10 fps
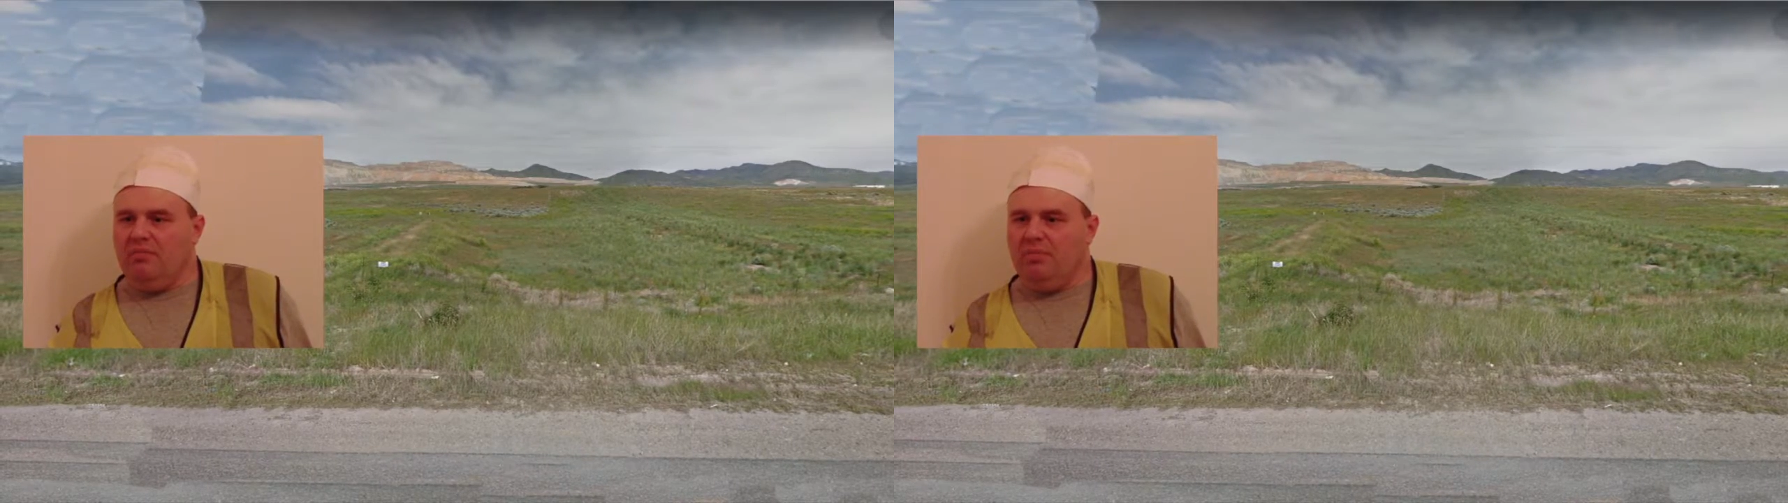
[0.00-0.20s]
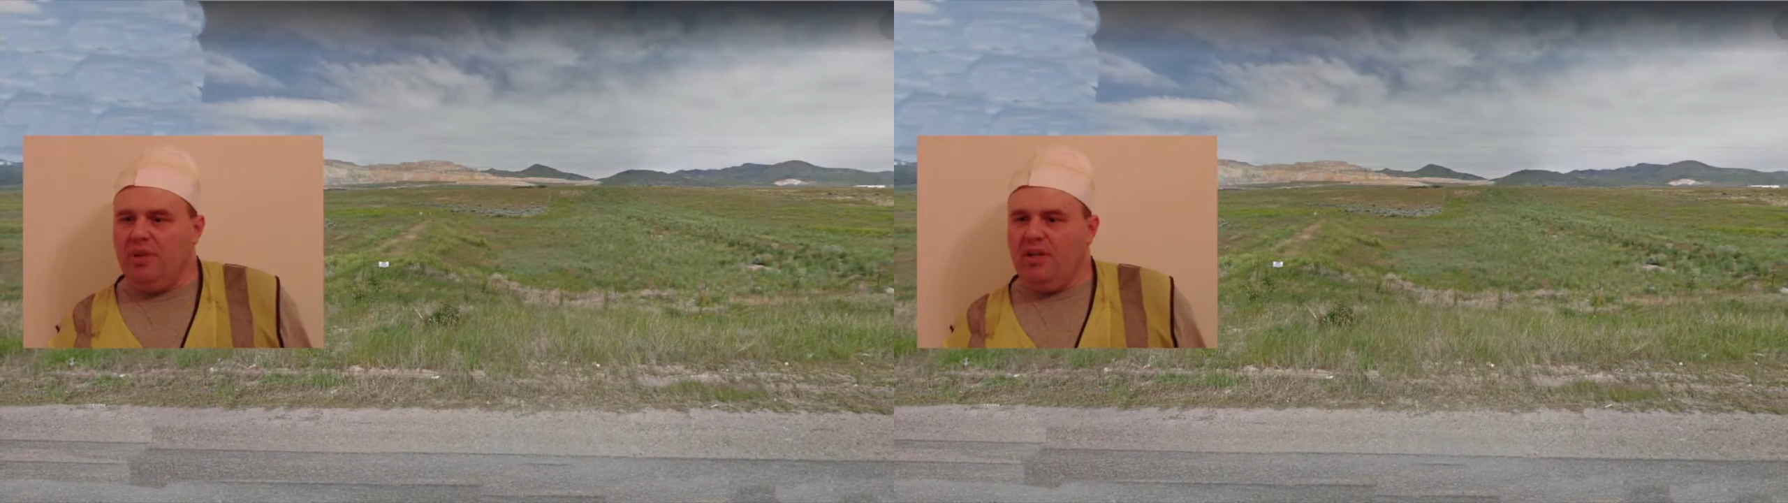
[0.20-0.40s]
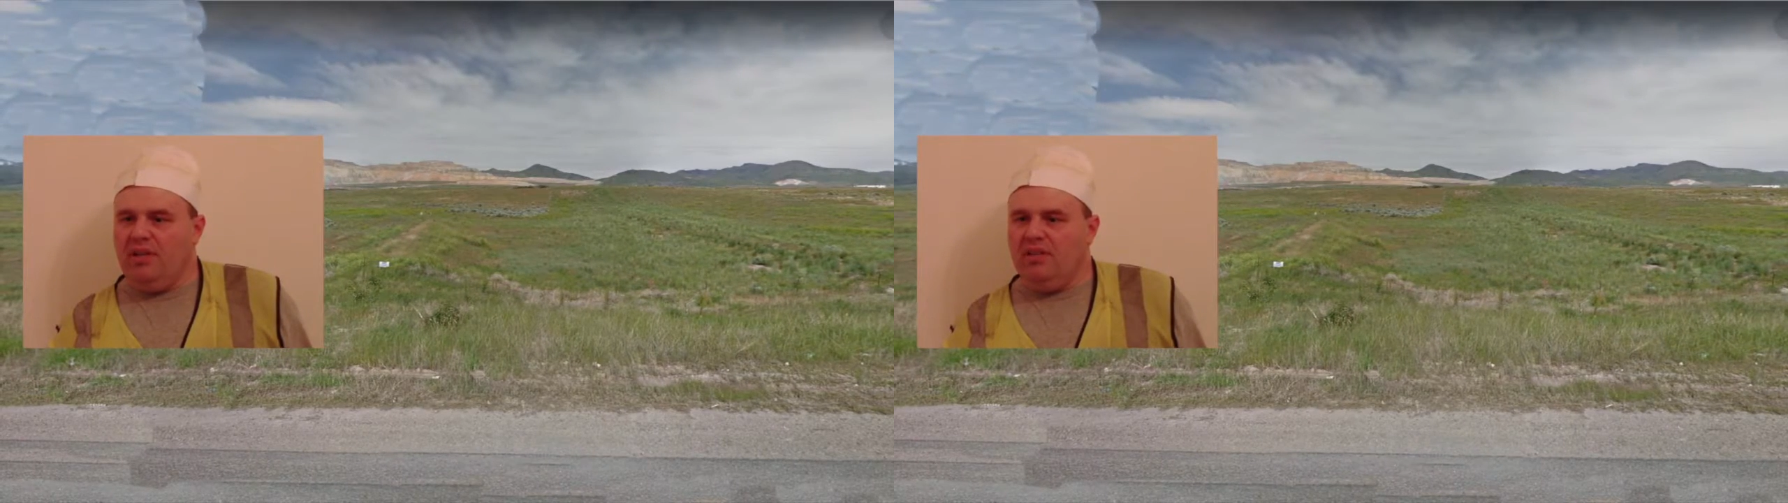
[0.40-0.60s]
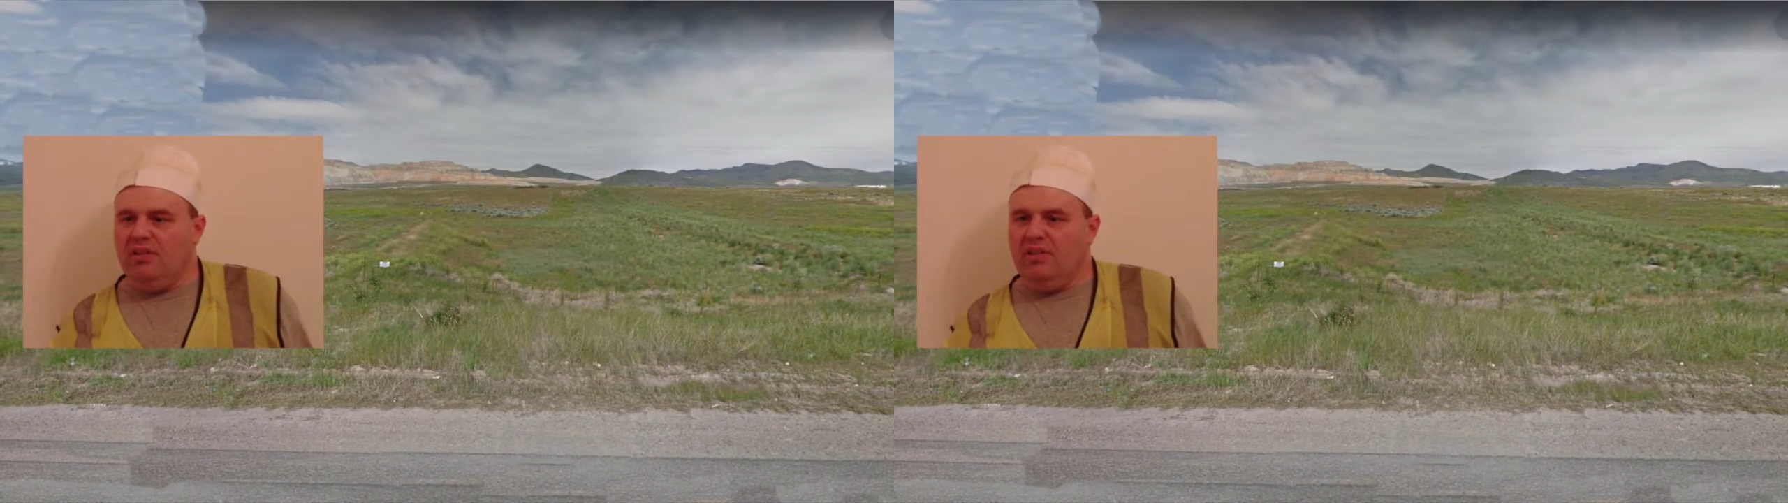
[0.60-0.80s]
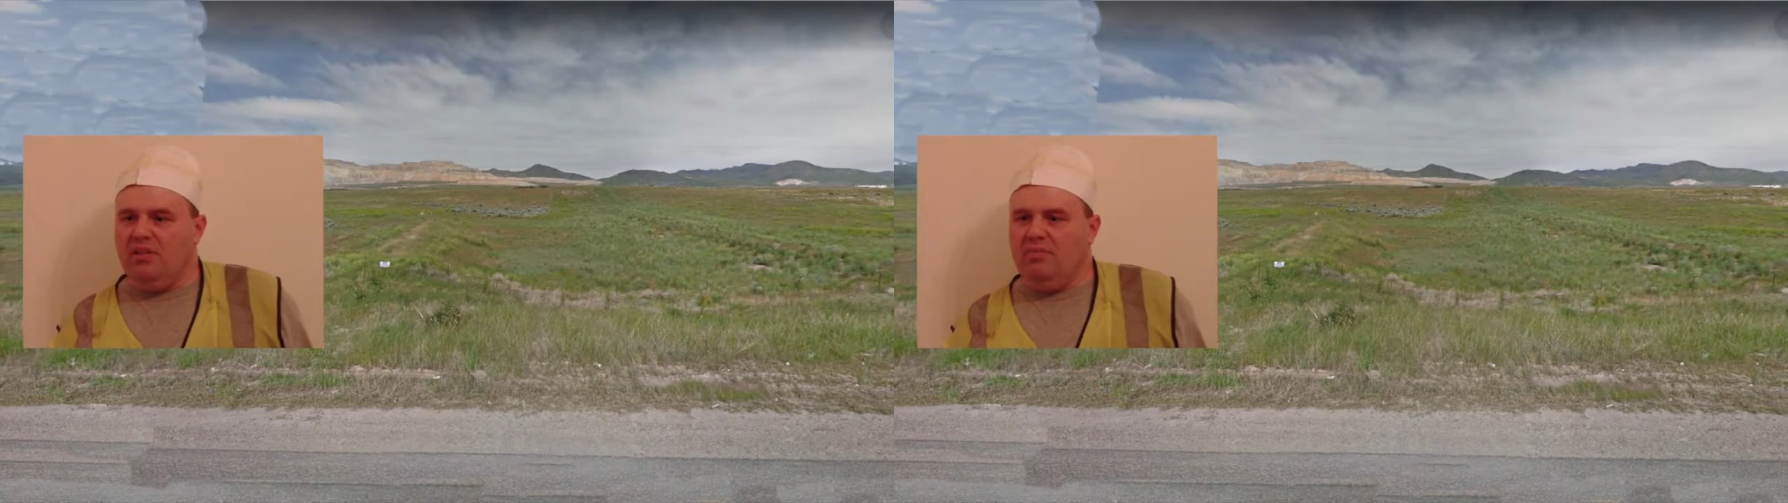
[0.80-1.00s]
But here's
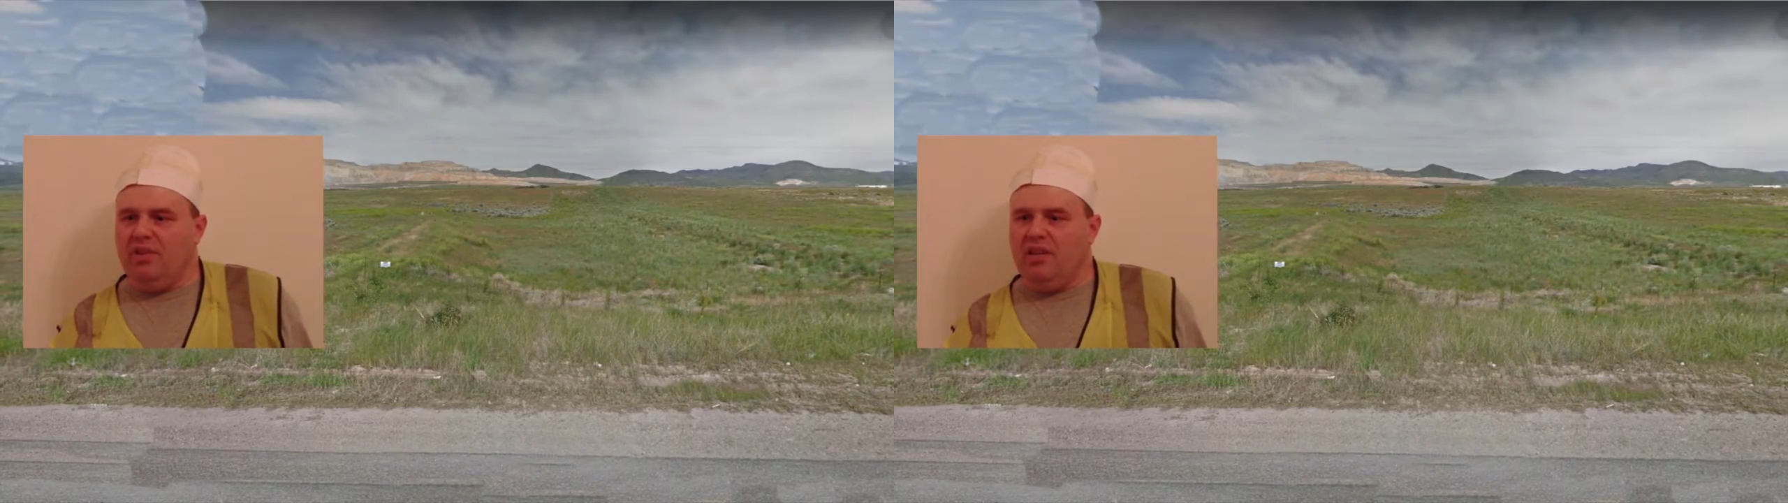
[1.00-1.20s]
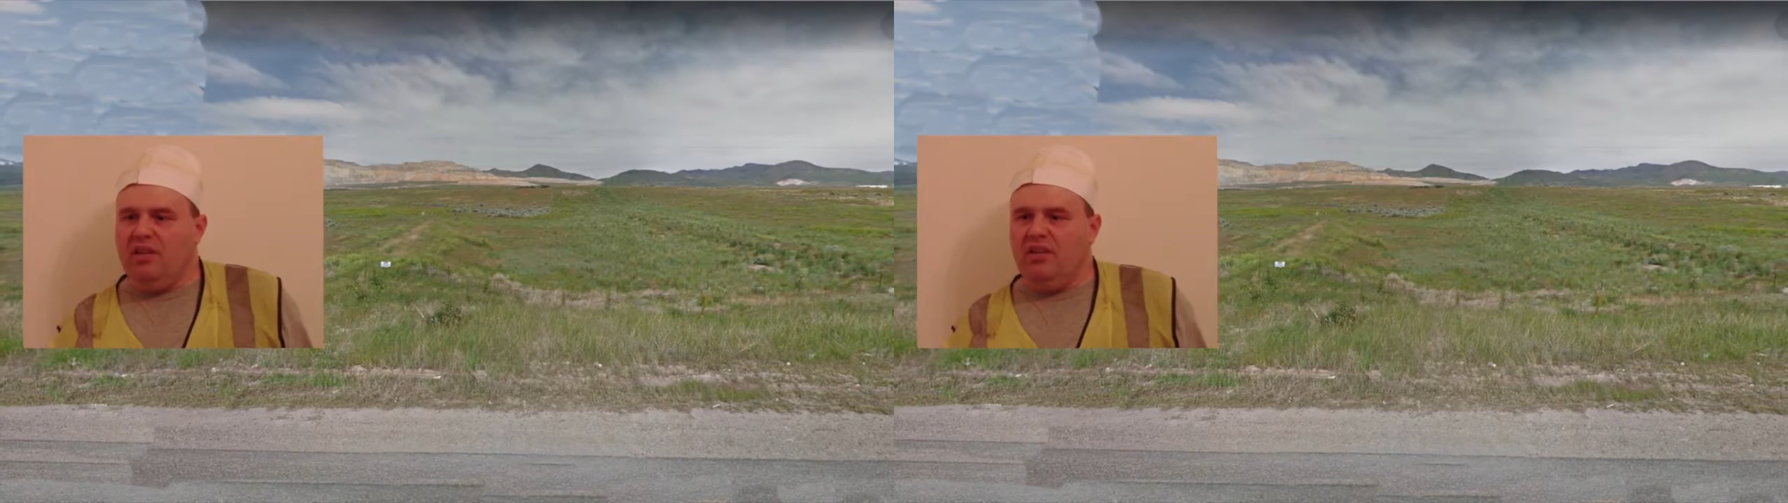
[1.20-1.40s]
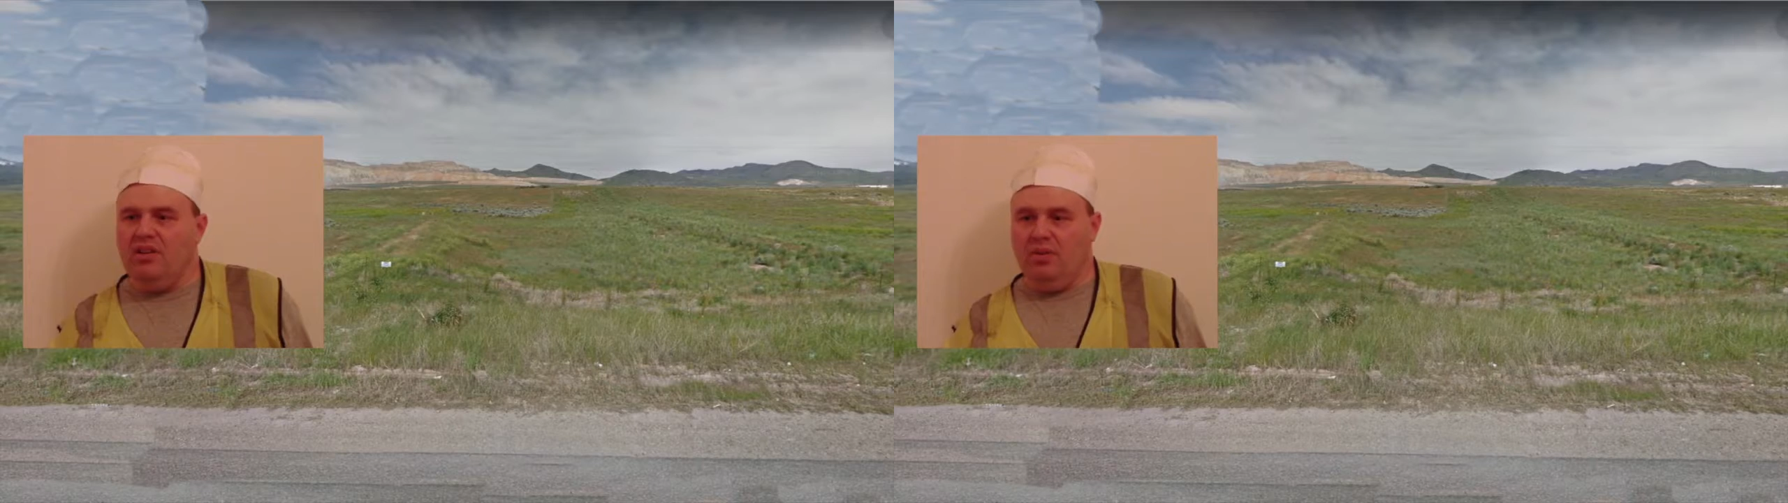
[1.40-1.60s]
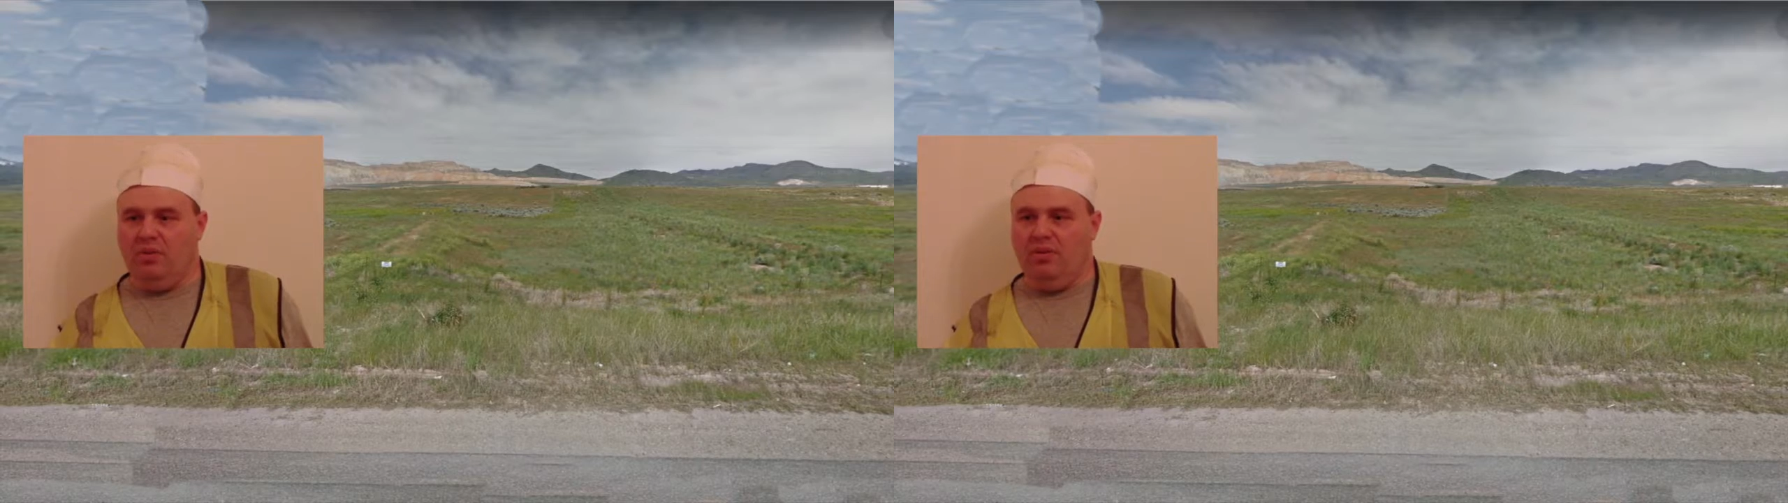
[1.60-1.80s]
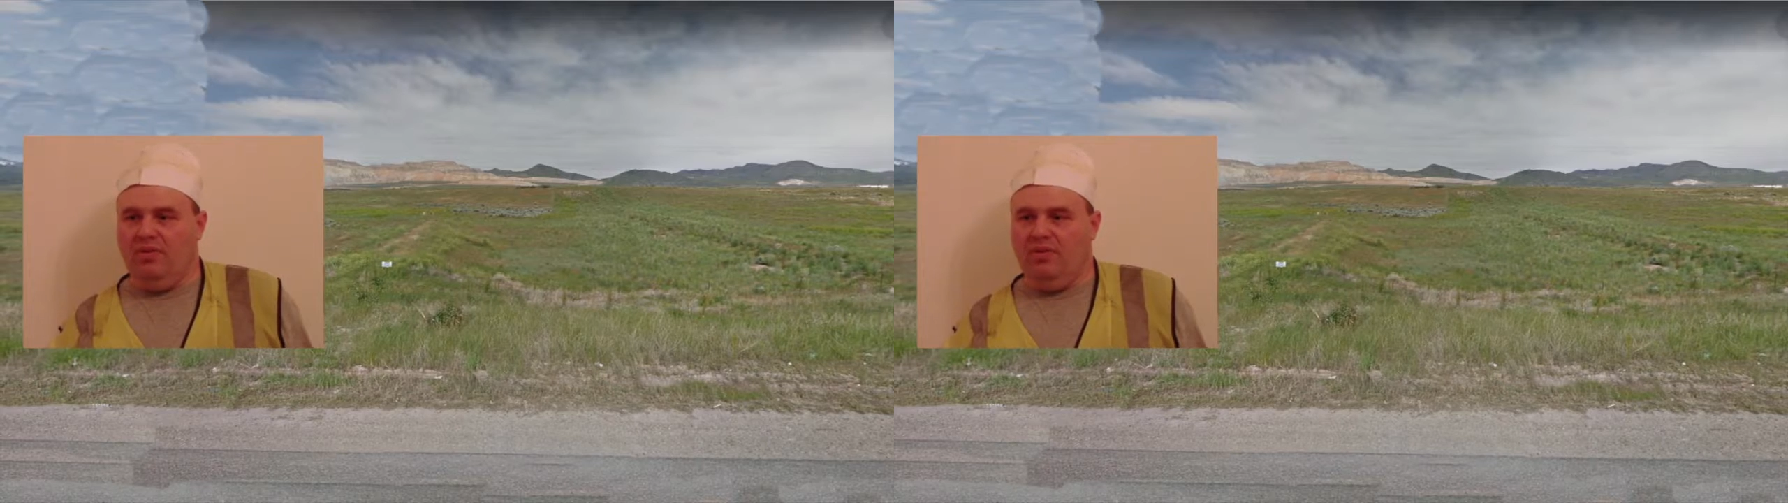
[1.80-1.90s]
something new